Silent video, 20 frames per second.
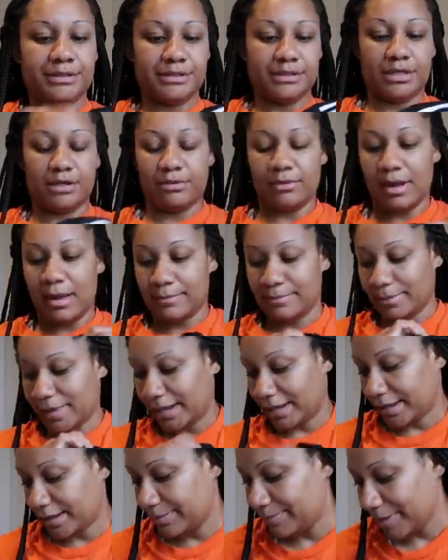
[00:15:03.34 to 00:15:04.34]
So I'm
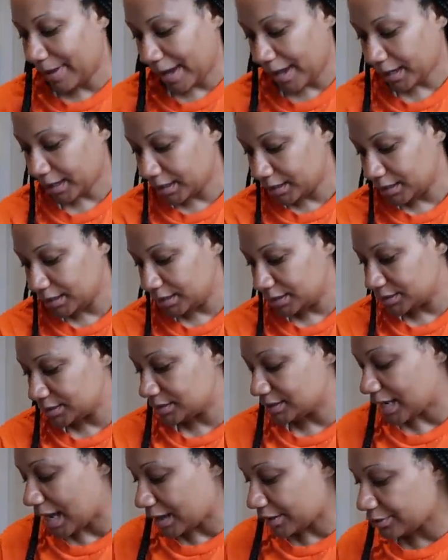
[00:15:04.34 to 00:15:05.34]
like packing his
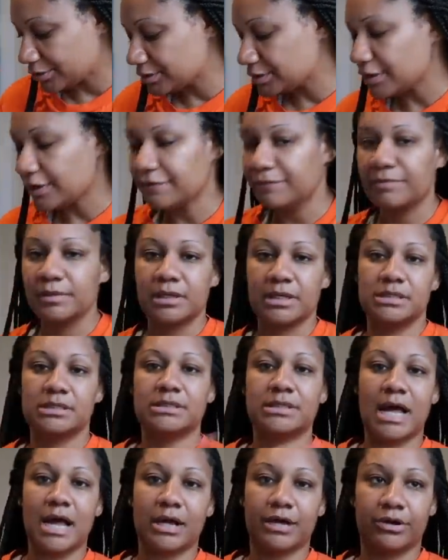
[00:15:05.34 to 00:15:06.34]
soccer stuff
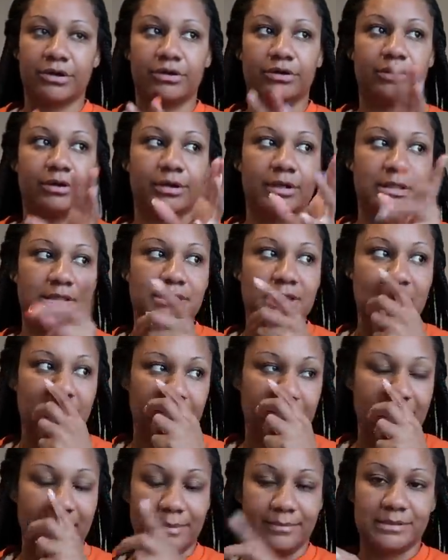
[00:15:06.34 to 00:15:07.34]
because his
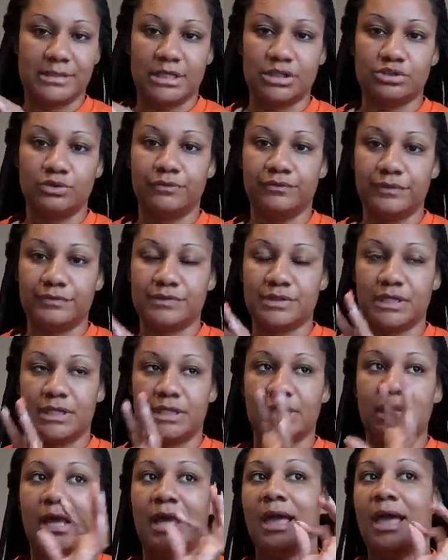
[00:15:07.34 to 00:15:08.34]
soccer game is at
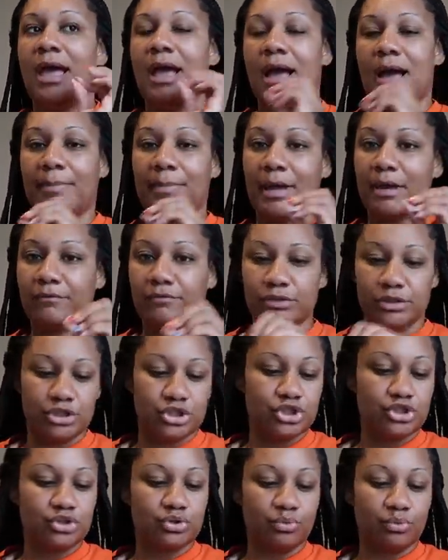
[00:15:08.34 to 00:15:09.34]
2:15. I'm not really
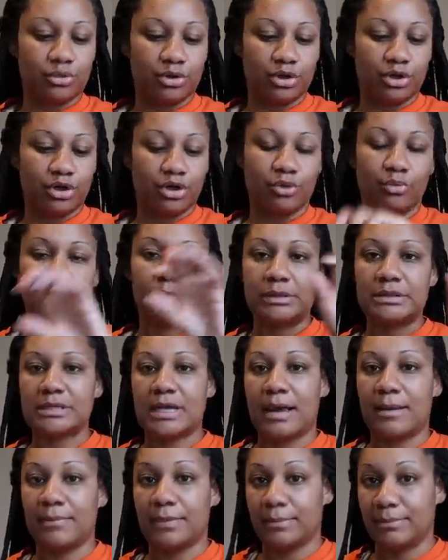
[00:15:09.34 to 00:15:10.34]
sure what
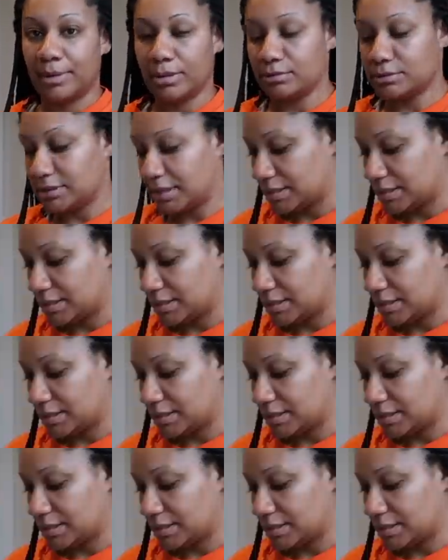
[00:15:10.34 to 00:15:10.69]
time the belt